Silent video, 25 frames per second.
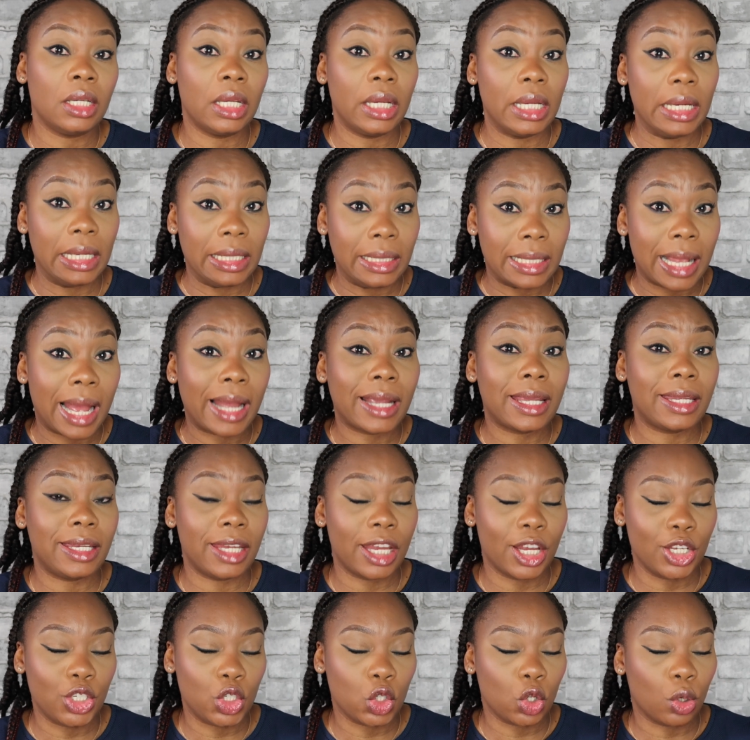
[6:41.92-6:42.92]
in that
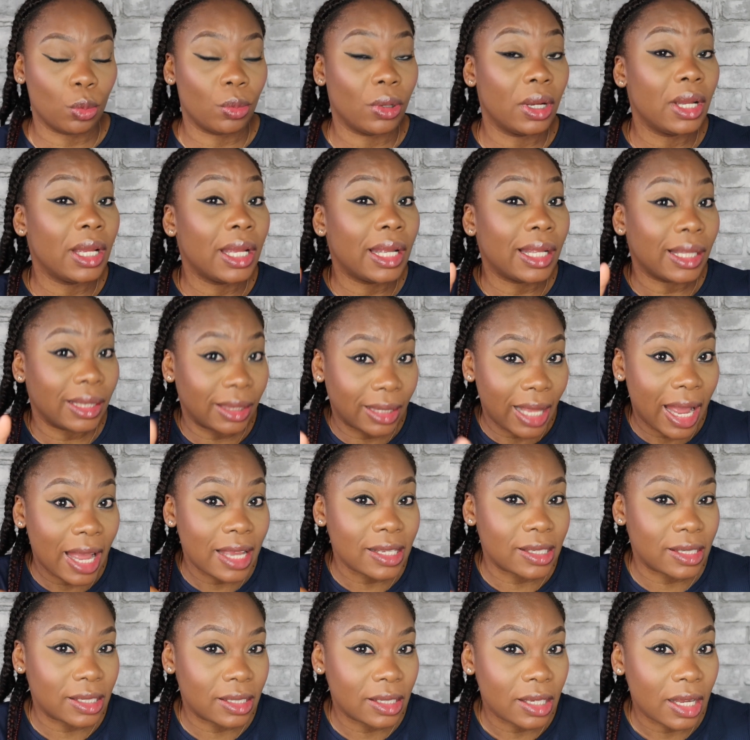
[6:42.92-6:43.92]
care job.
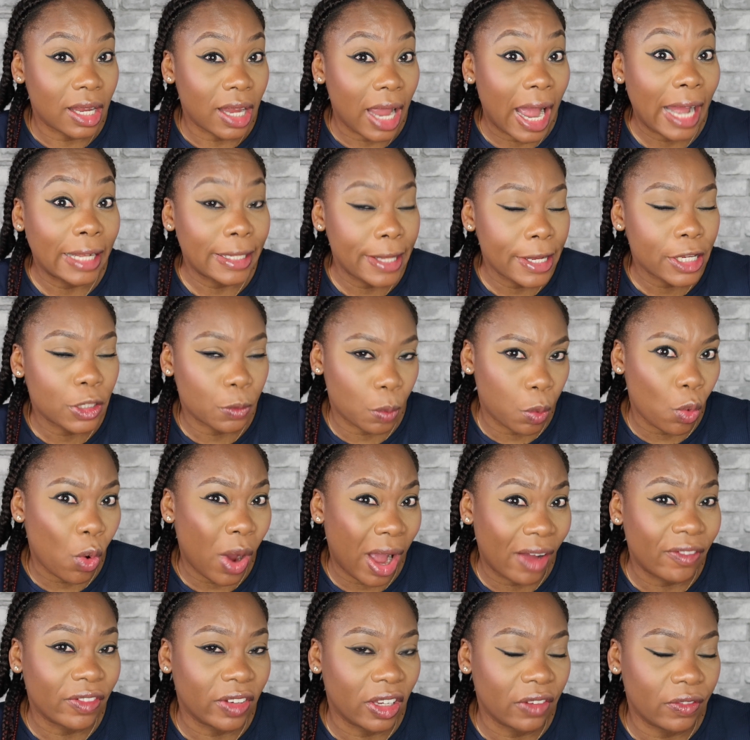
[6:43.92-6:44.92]
That's an expo
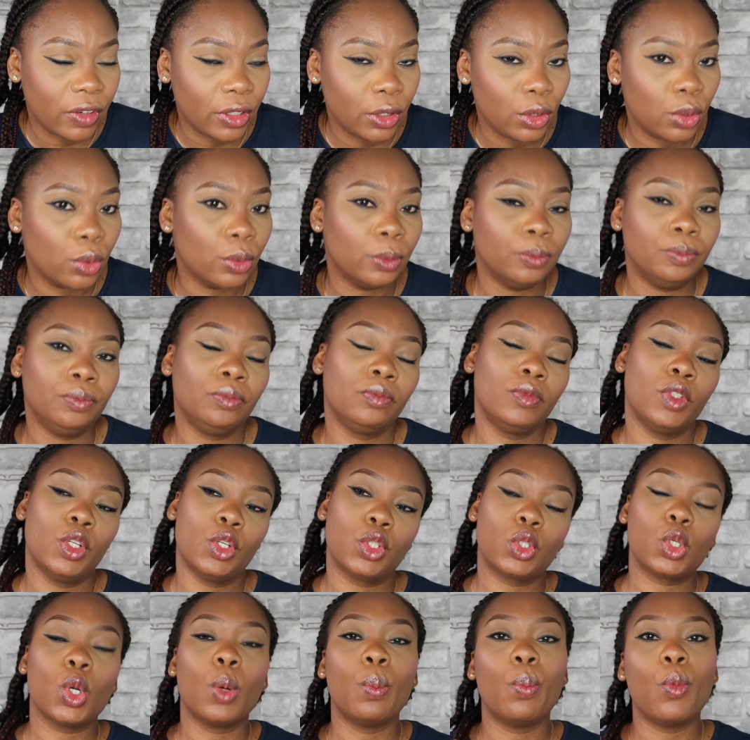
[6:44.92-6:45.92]
I've given you.
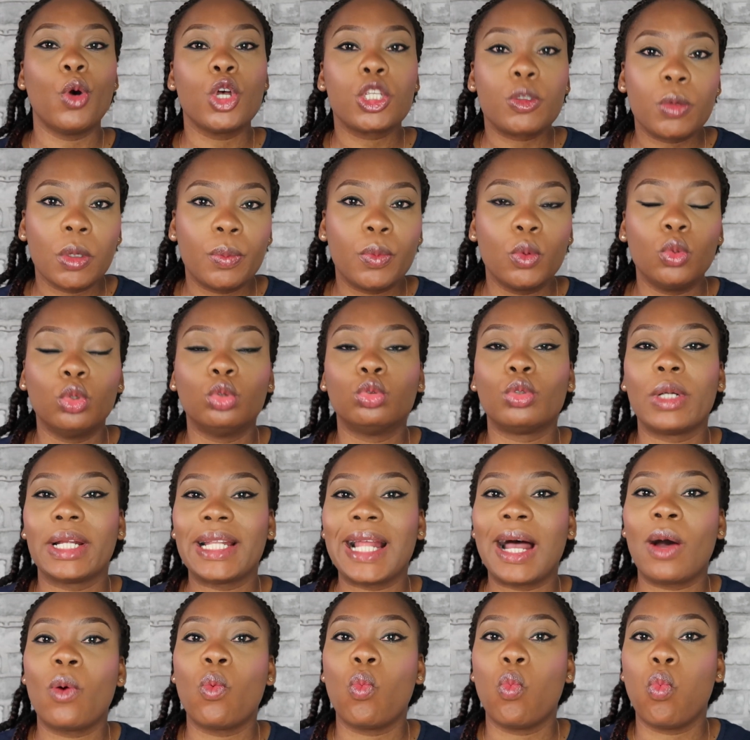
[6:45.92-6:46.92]
So most people would
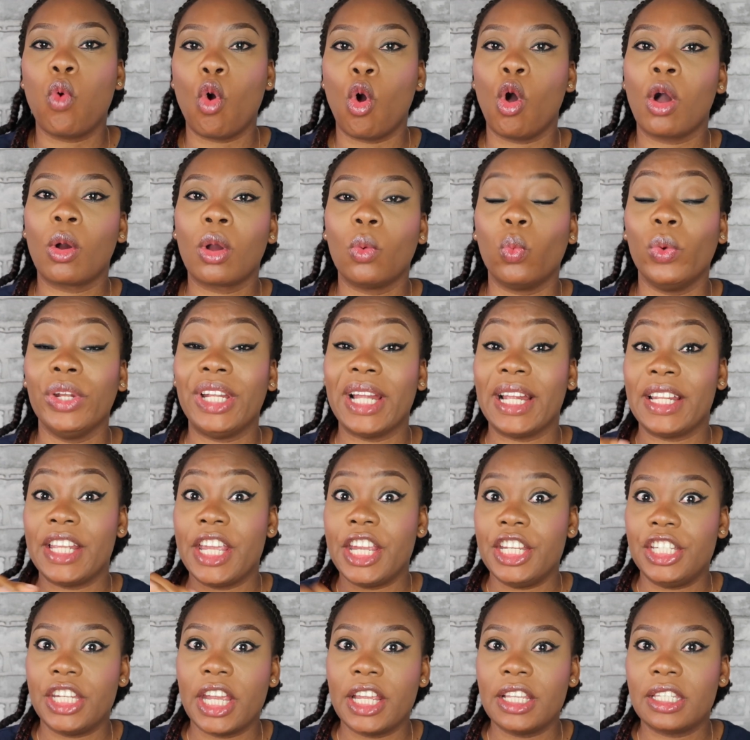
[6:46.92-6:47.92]
rather work with an
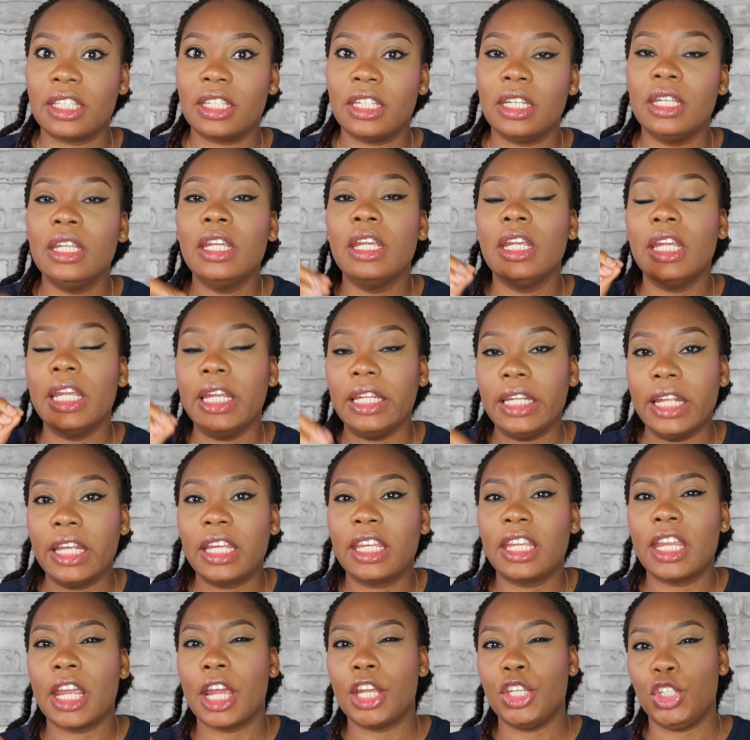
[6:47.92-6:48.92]
agency in a
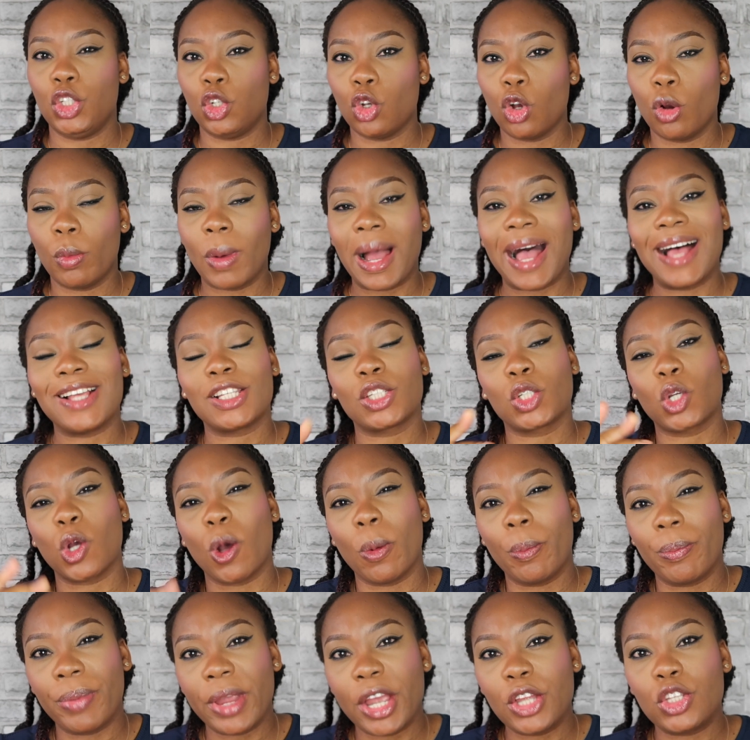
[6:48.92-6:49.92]
care job as
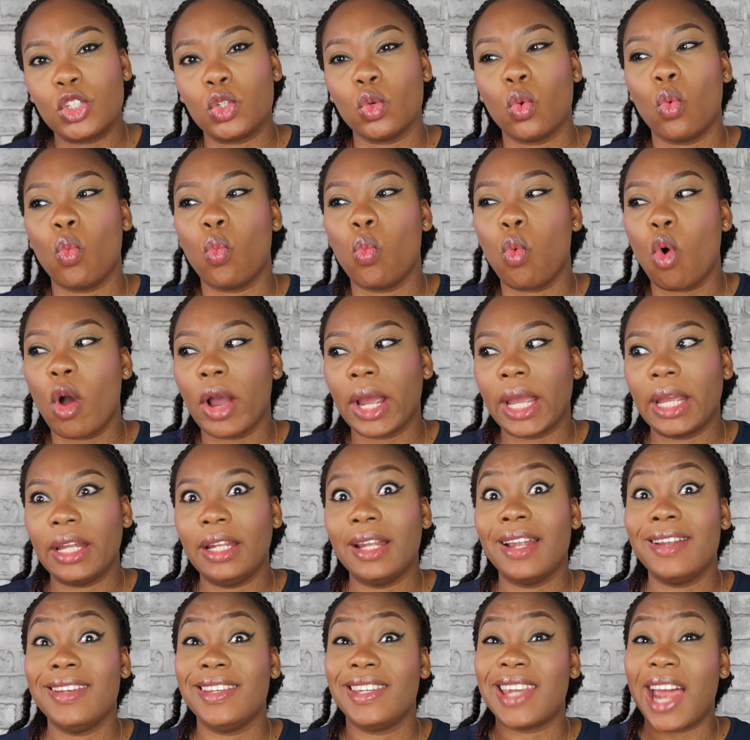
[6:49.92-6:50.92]
compared to
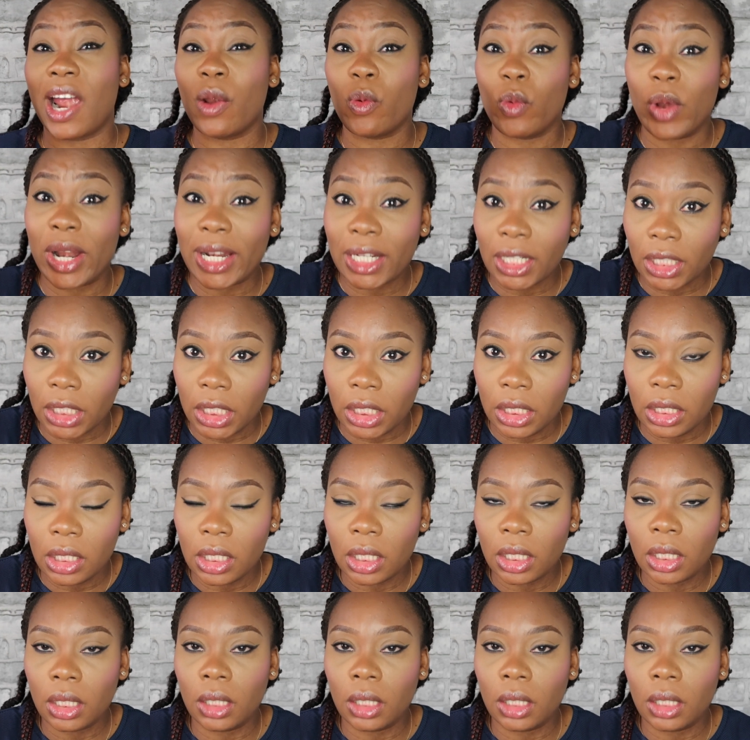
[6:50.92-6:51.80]
working directly